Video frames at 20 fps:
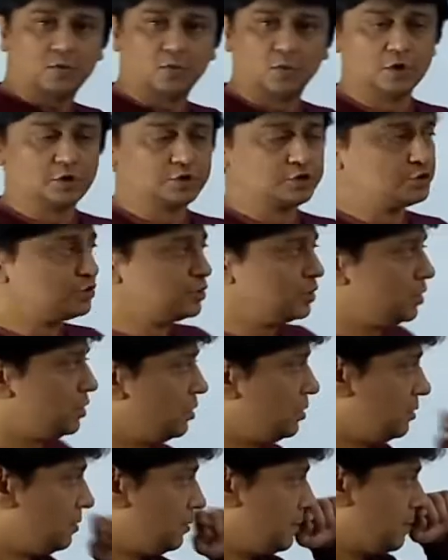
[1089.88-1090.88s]
equals to
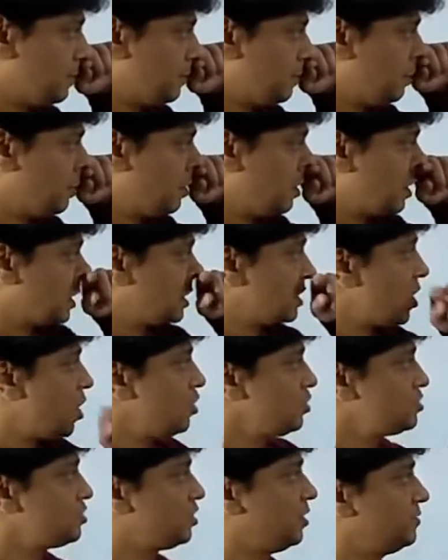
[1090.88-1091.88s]
0,
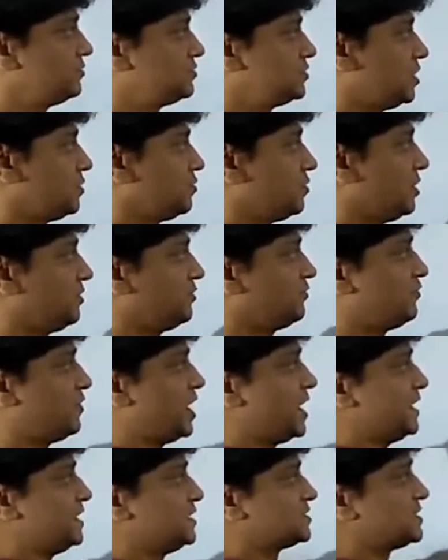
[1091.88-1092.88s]
ground observer
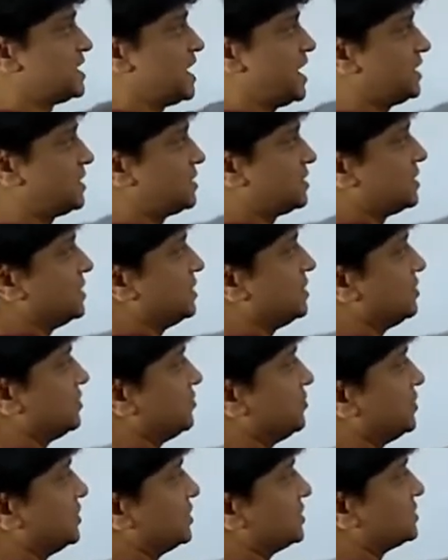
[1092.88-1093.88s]
finds that
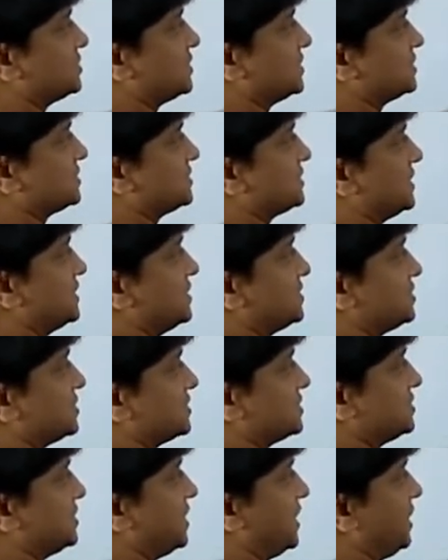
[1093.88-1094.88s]
this distance
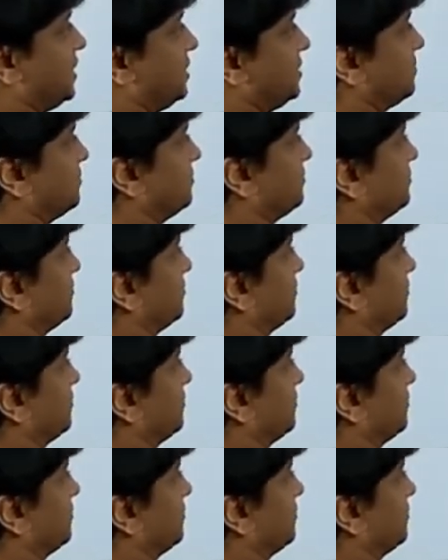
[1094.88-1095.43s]
is d